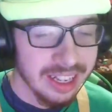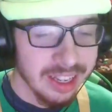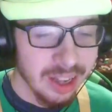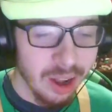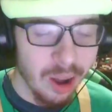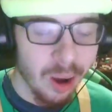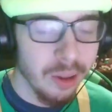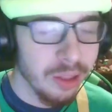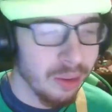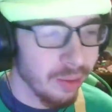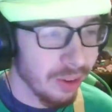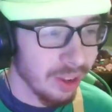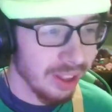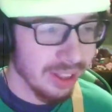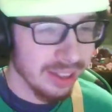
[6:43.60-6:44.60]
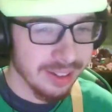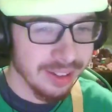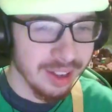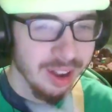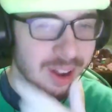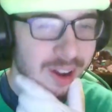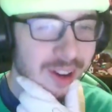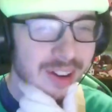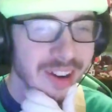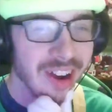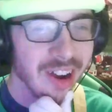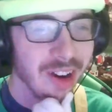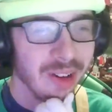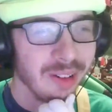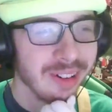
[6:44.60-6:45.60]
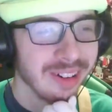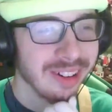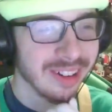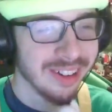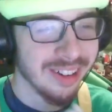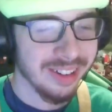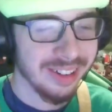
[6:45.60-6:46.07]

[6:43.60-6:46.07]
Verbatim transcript: oh, the. I thought you said oh Reese's no. Cups.